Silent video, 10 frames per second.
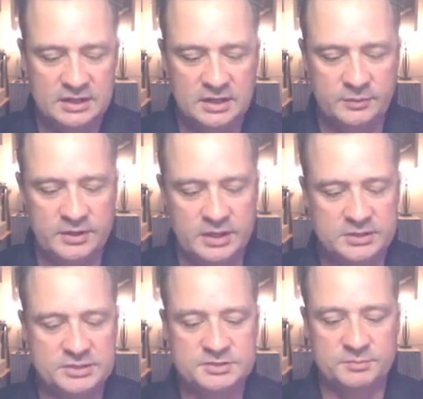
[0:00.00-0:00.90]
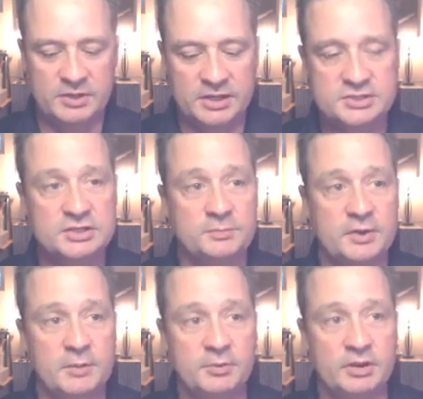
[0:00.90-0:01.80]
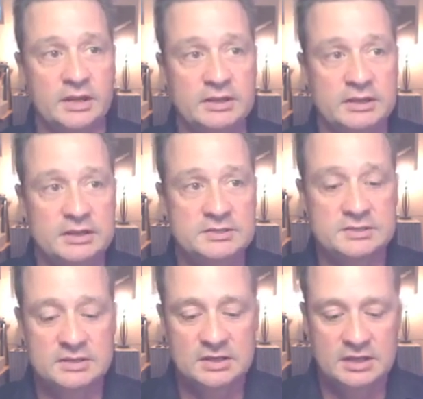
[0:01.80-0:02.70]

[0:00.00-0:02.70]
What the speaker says: We had just a blank sheet of paper like this,